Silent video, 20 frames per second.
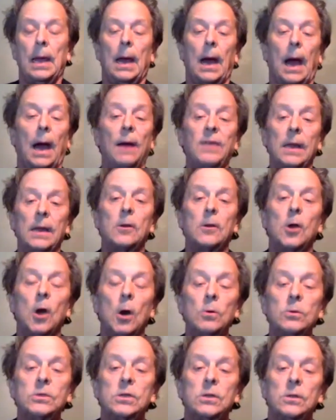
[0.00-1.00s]
I think it
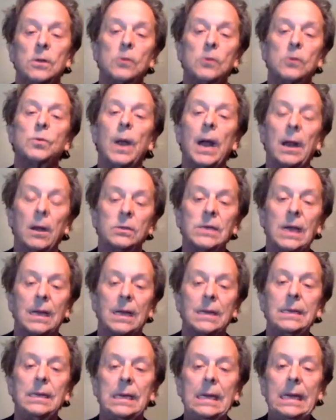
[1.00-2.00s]
goes to those records I
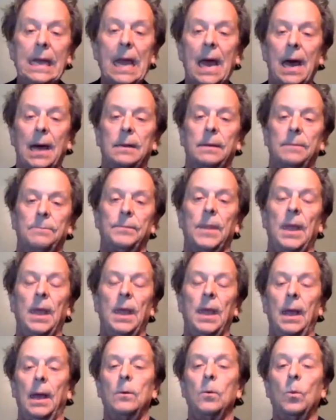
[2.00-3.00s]
didn't get.
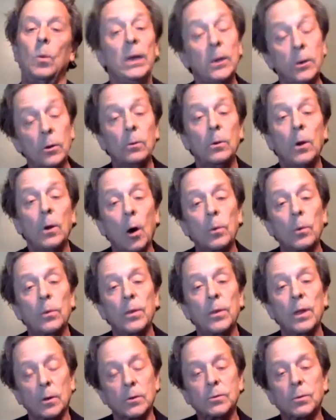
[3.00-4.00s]
And we do know
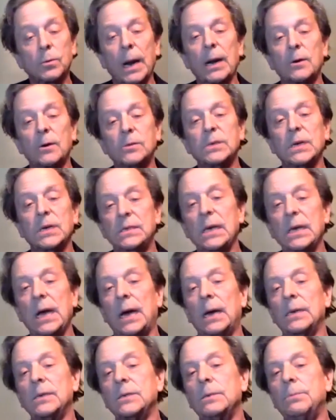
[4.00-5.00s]
that those records
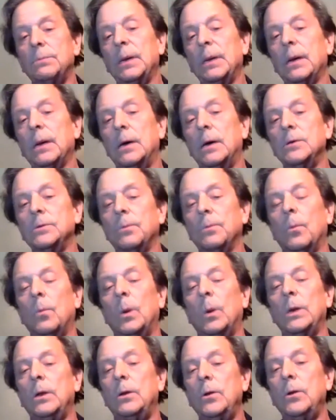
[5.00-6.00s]
exist, because
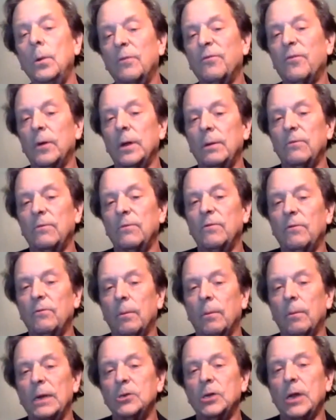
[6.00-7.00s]
when you do a Freedom of
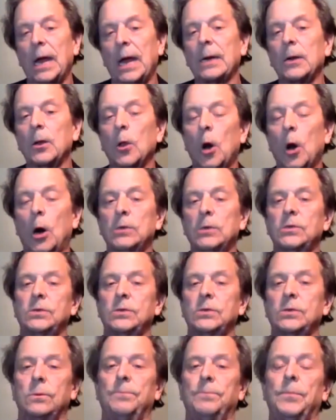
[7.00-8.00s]
Information Act
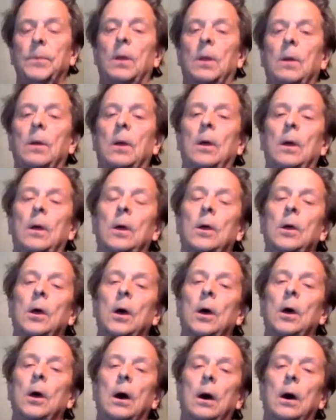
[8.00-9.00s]
lawsuit,
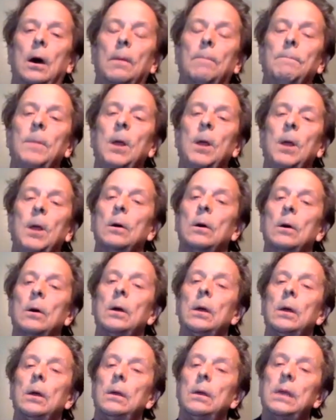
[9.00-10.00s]

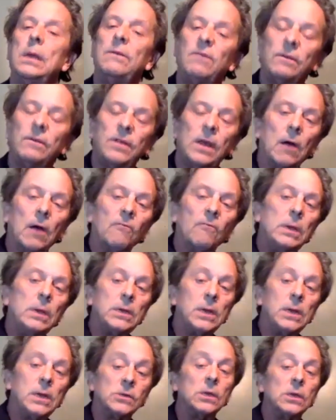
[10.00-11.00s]
even if the
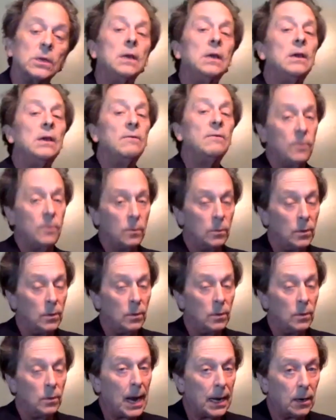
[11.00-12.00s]
government doesn't give you
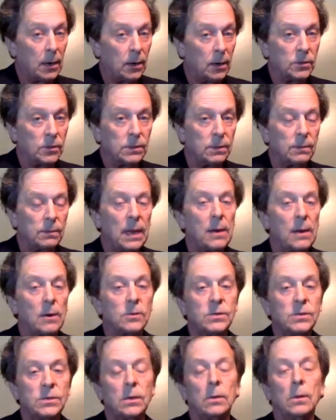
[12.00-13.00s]
the records, they are
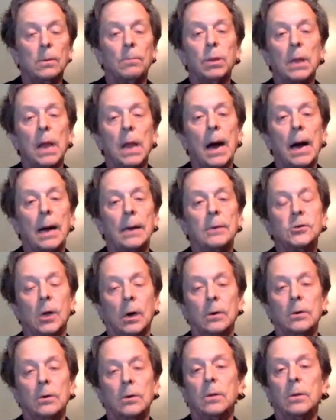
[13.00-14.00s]
still obliged
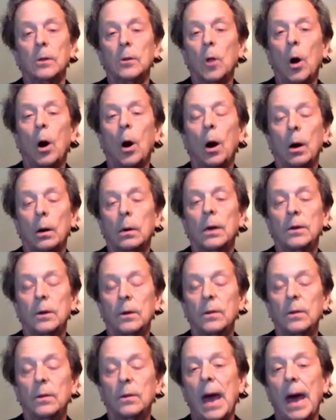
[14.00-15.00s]
under the law,
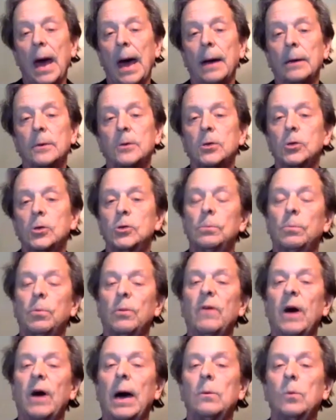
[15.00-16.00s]
under the act, to
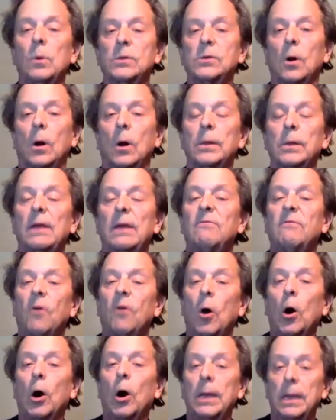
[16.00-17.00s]
provide what's called a
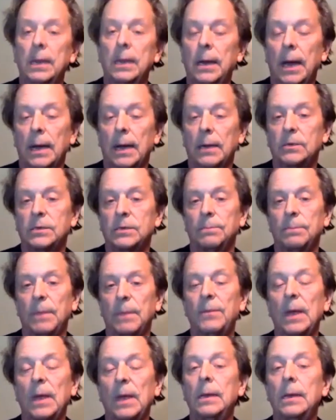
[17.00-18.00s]
Vaughan index.
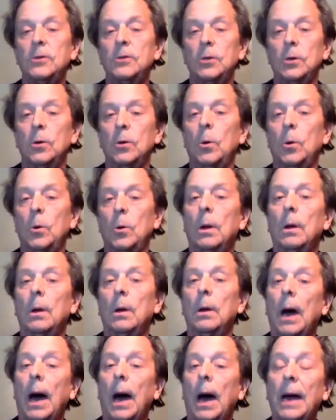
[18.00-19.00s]
And they need to
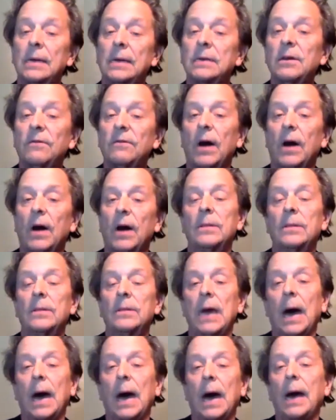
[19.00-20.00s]
identify the
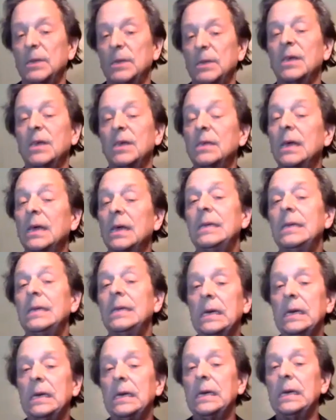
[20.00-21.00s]
documents that they
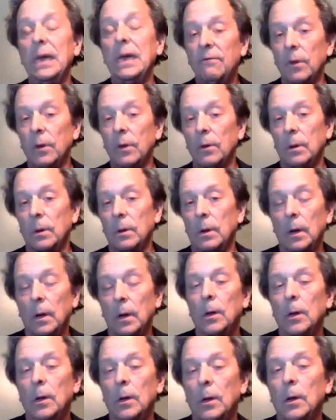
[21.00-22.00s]
didn't give you.
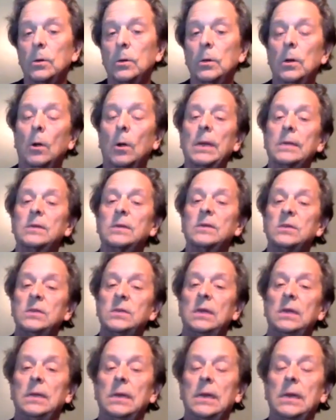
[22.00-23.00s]
So you don't get to
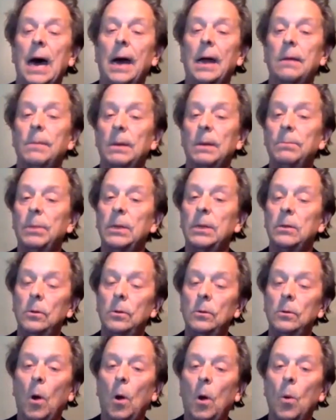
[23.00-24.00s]
see the document, but you
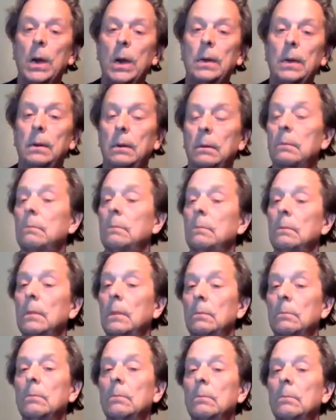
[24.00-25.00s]
do know
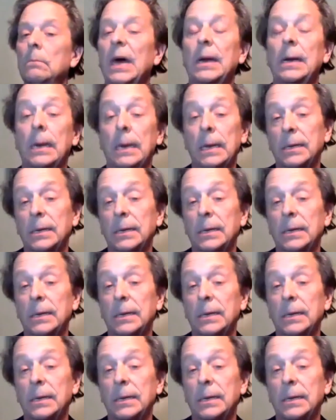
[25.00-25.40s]
that it